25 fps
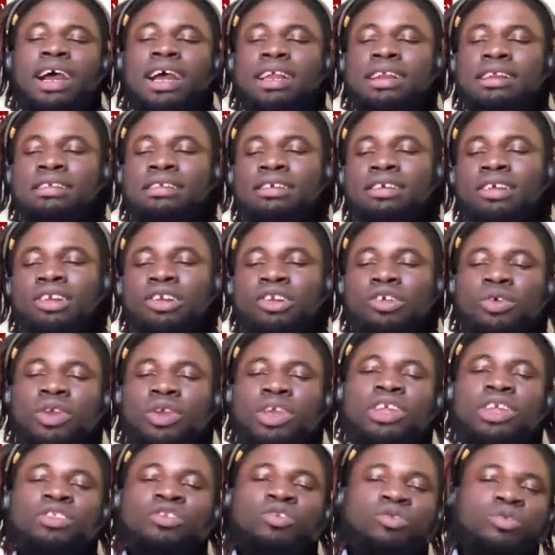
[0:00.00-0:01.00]
and
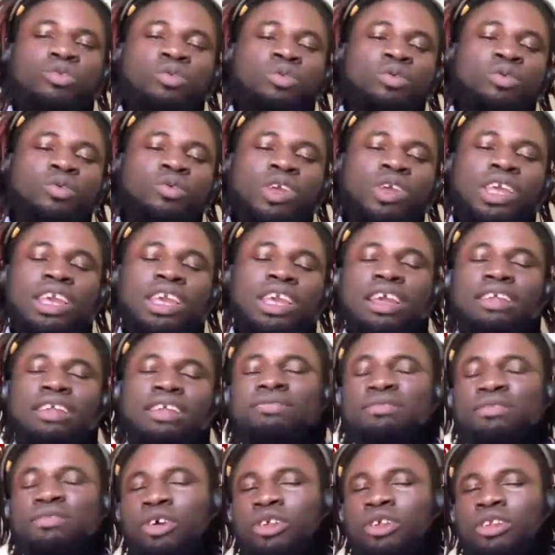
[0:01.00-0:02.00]
looking to
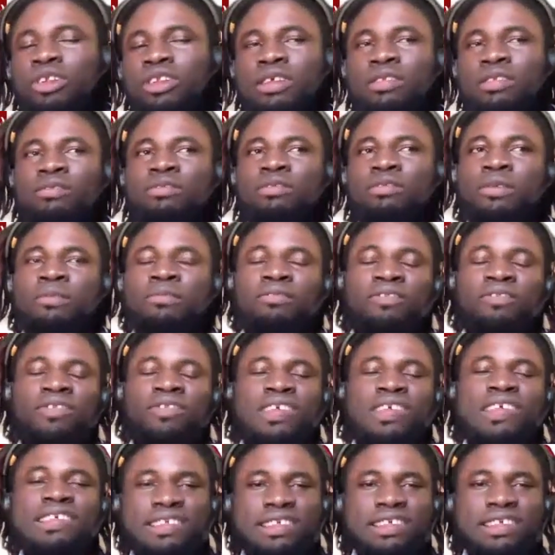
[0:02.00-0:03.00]
get funding from
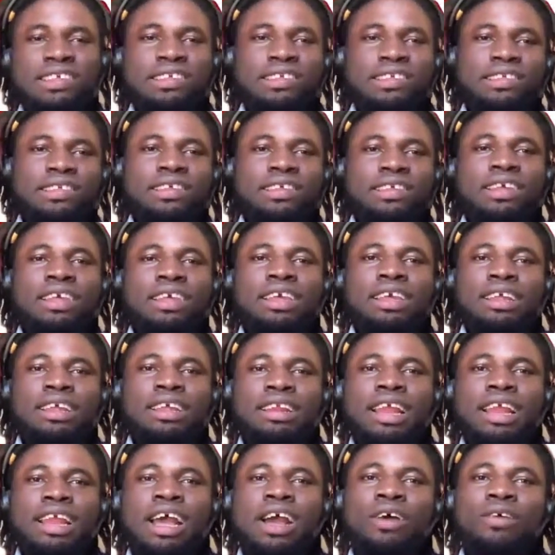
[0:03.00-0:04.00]
VCs.
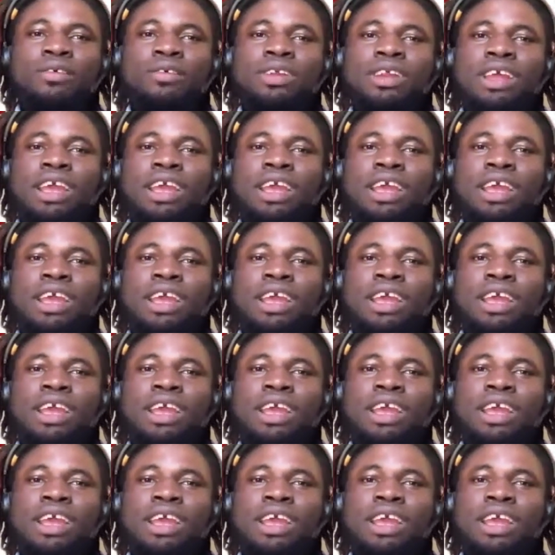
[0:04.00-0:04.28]
Now,